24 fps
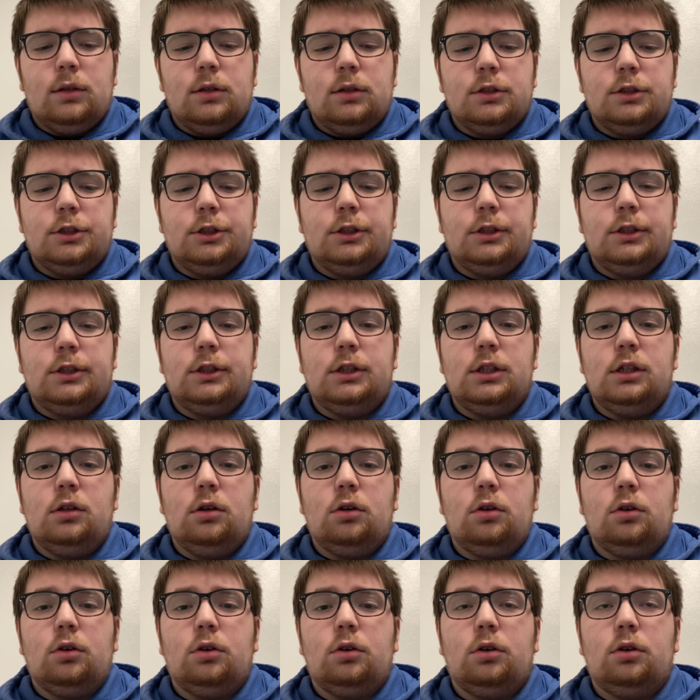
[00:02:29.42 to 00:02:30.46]

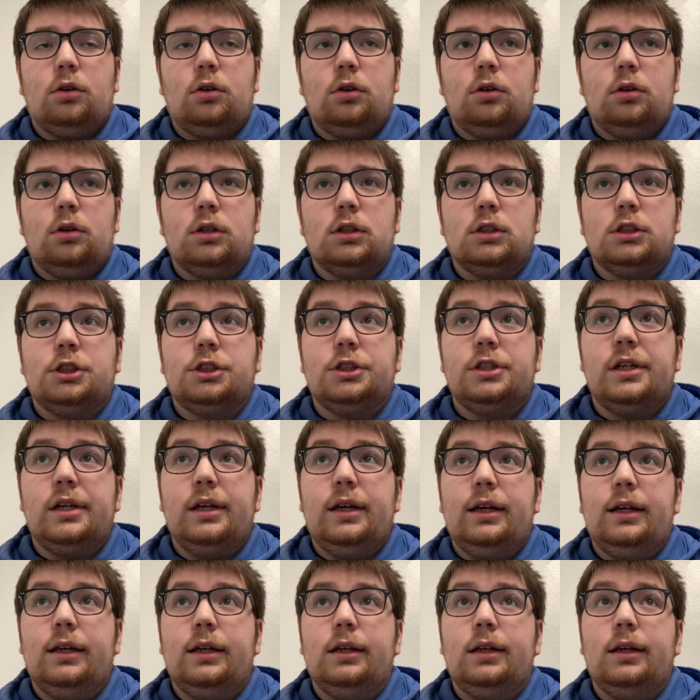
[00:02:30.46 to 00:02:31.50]

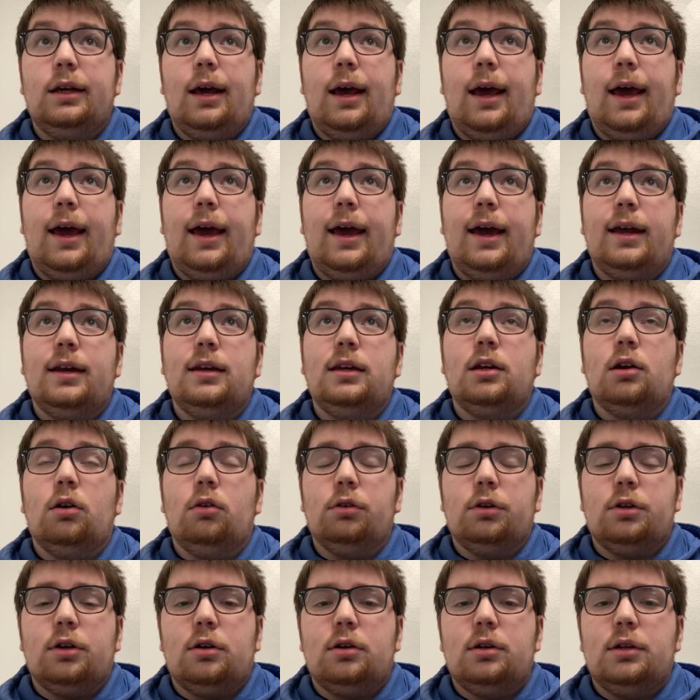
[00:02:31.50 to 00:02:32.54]
She had
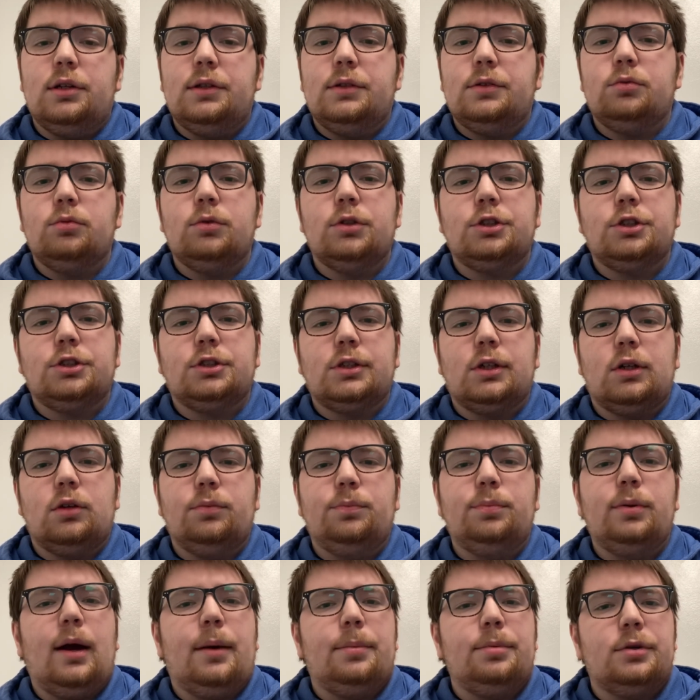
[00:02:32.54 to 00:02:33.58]
note cards which
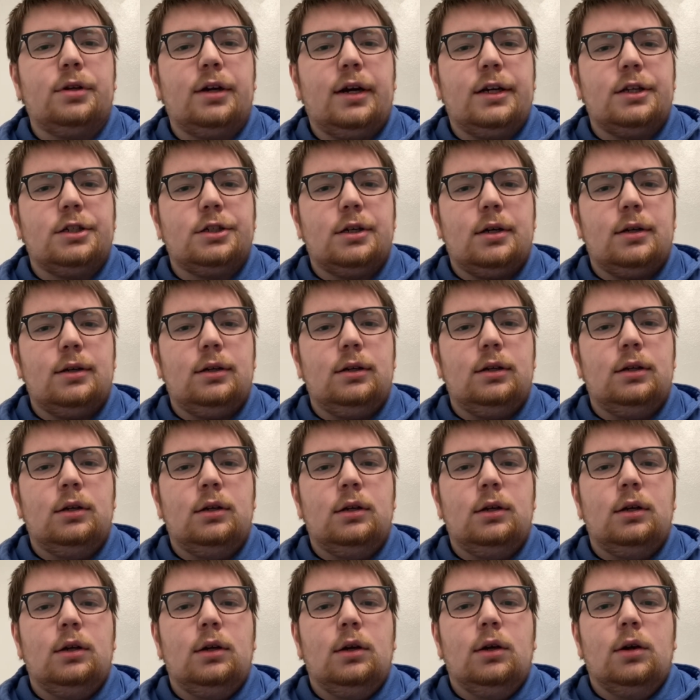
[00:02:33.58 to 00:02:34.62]
showed preparation,
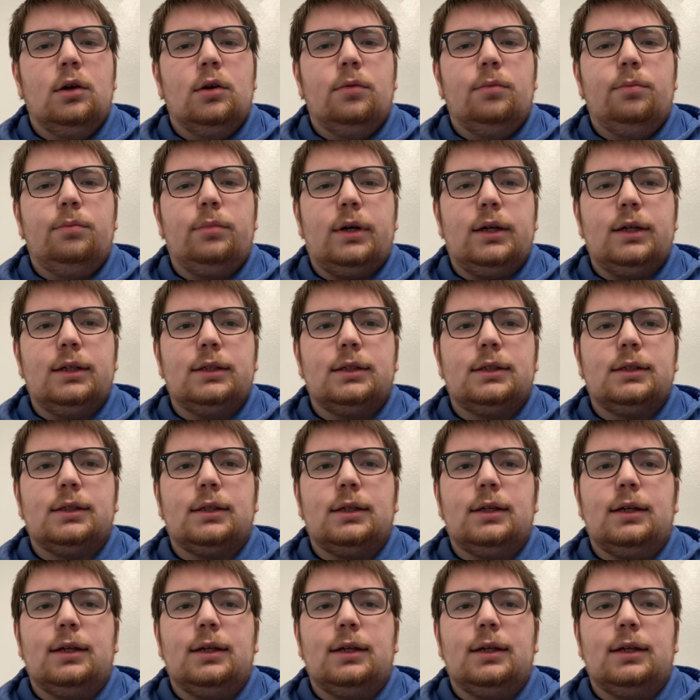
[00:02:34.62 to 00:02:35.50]
but